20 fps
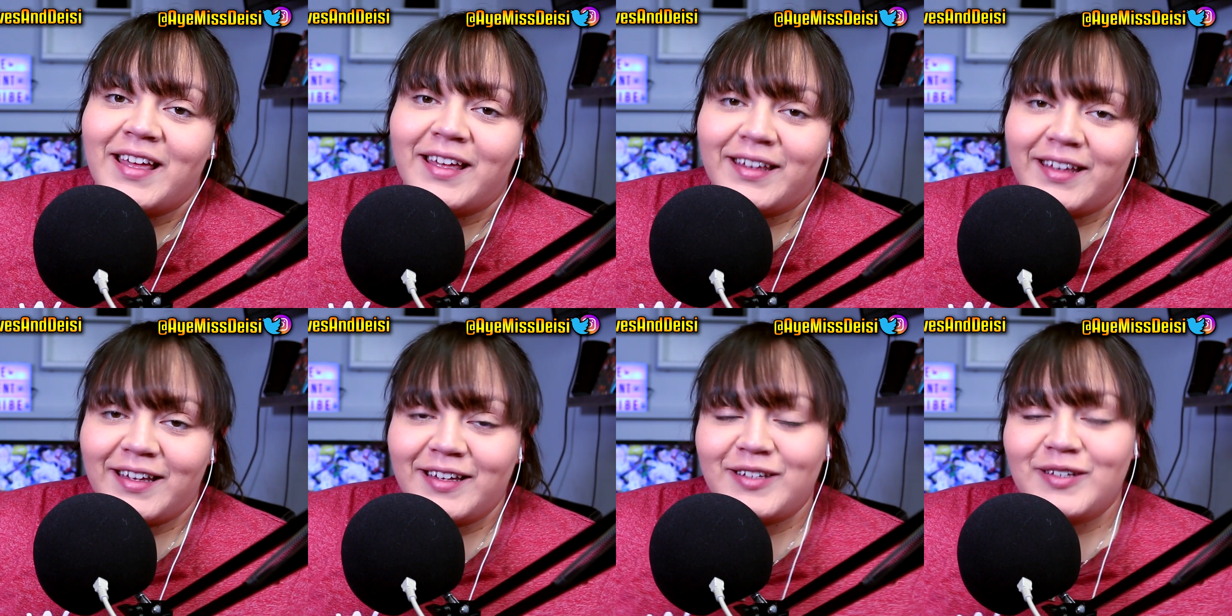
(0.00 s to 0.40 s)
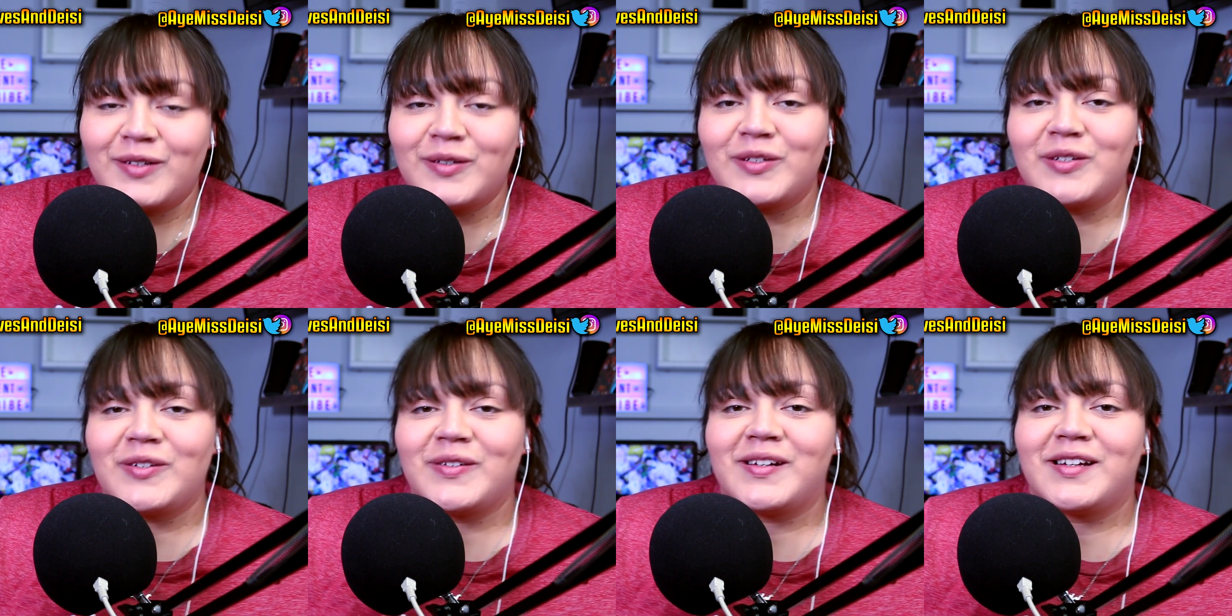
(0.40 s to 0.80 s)
get your
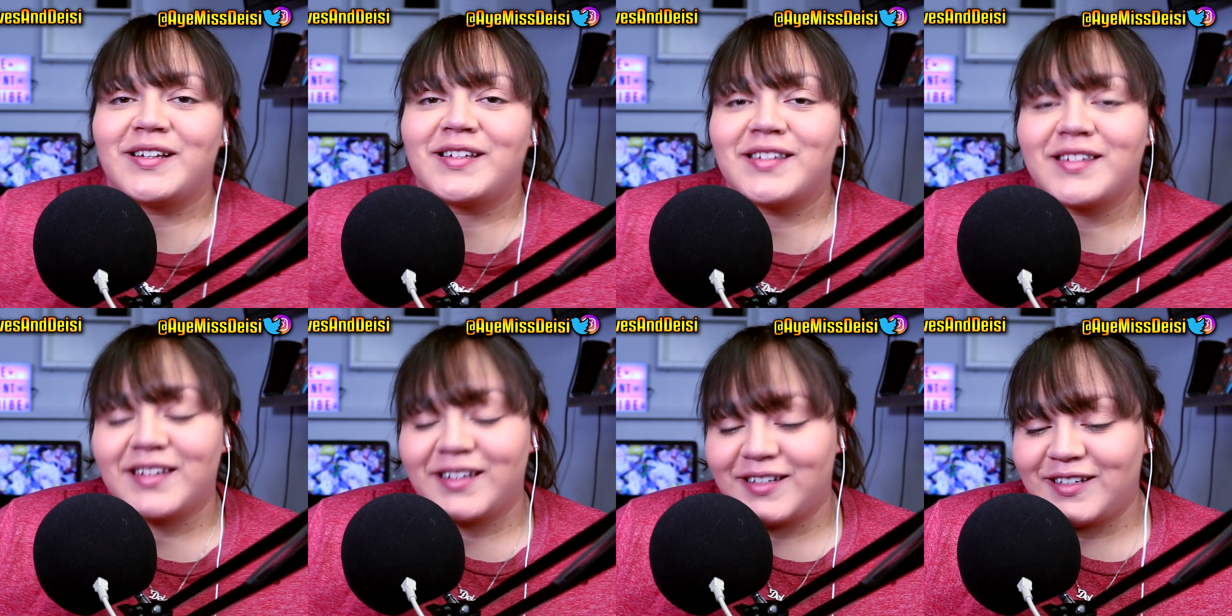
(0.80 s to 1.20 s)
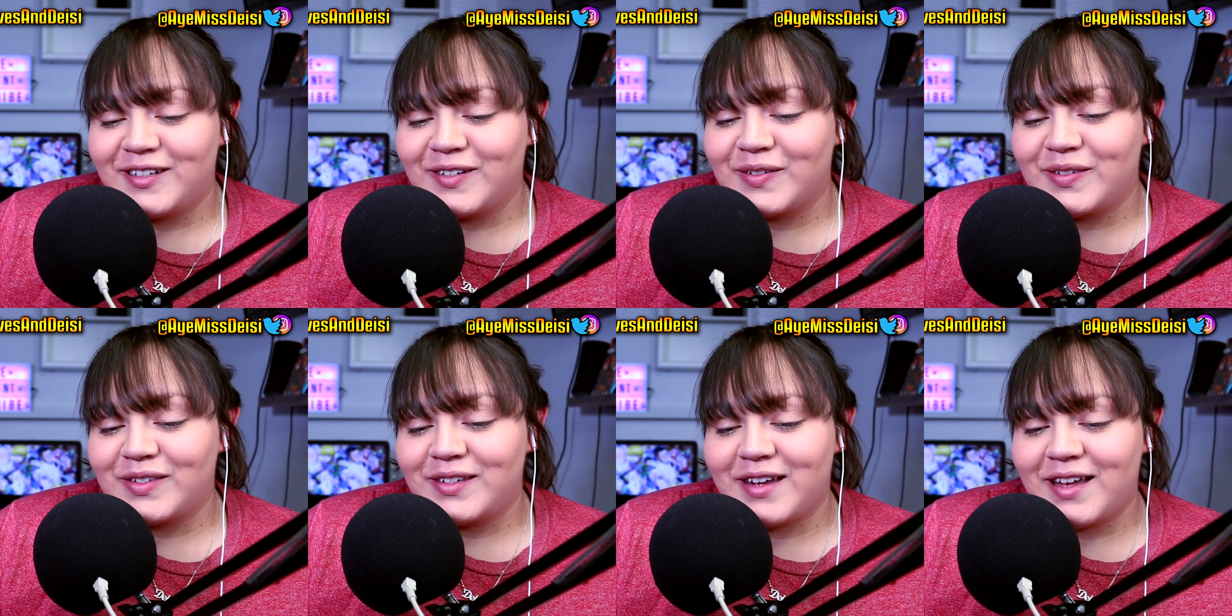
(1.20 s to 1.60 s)
drinks, get
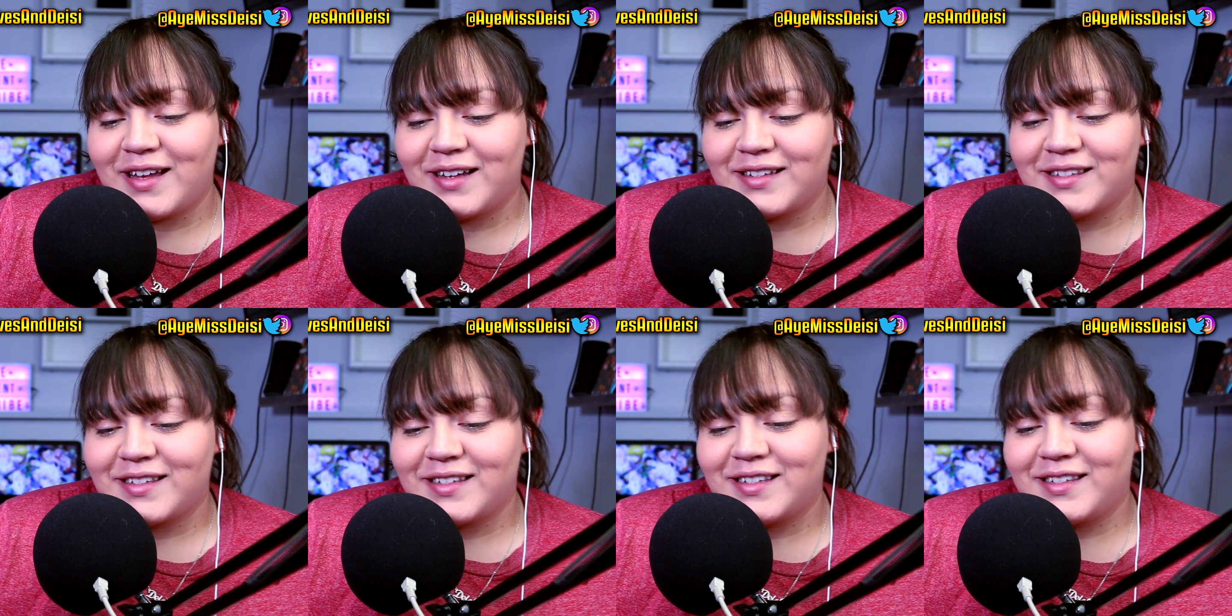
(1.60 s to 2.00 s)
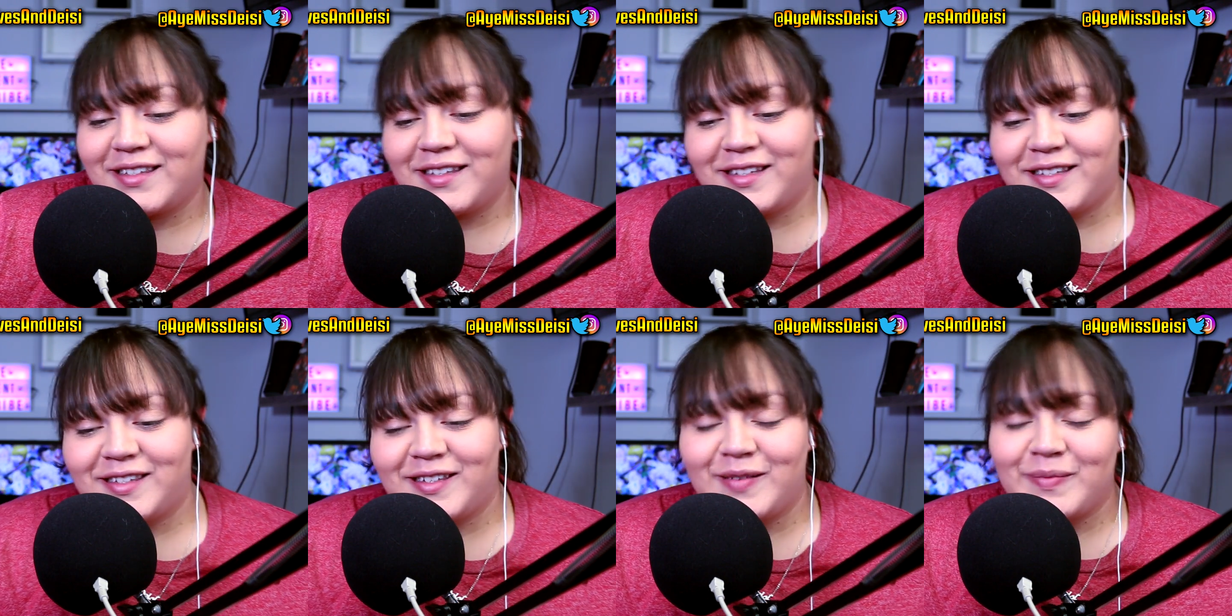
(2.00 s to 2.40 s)
your snacks, because
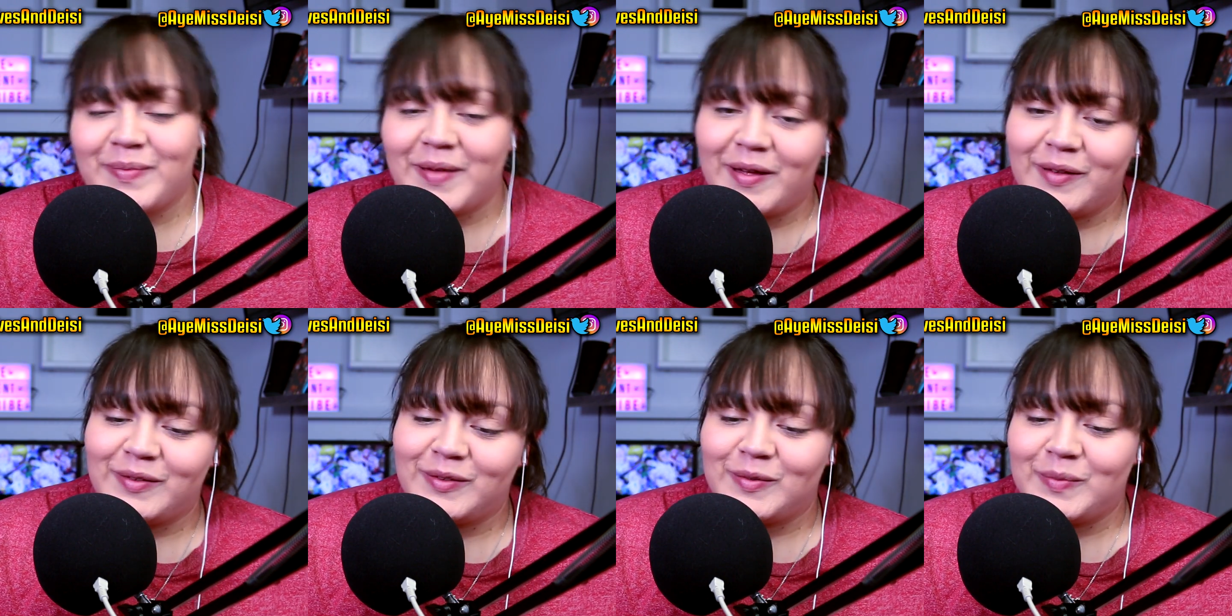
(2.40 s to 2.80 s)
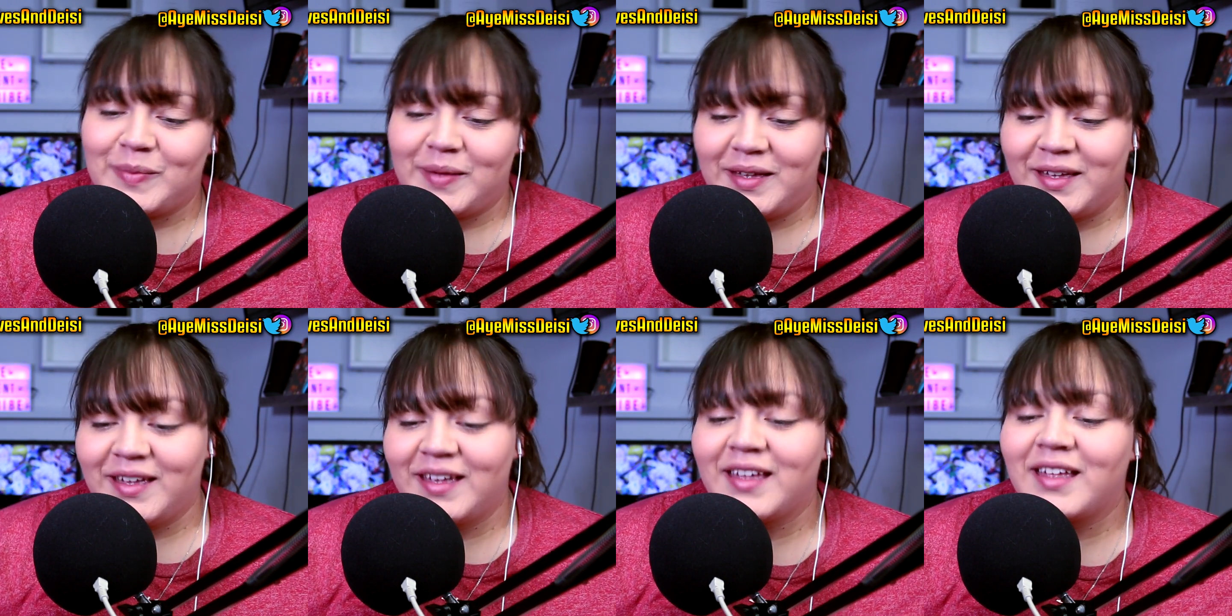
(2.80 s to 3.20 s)
this is about to
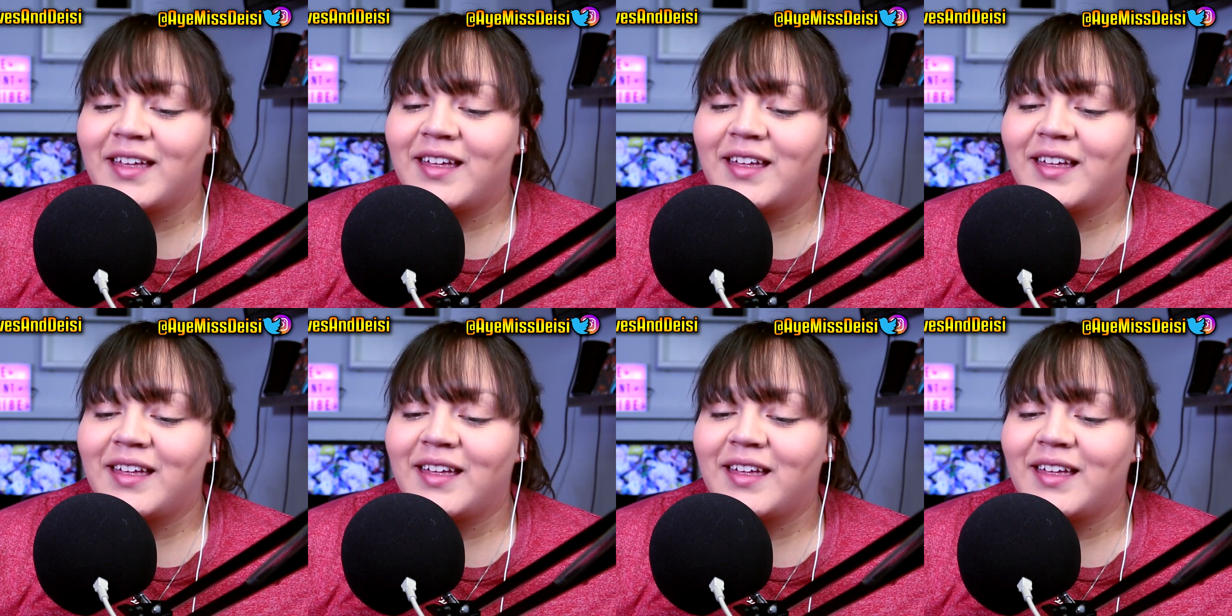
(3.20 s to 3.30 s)
be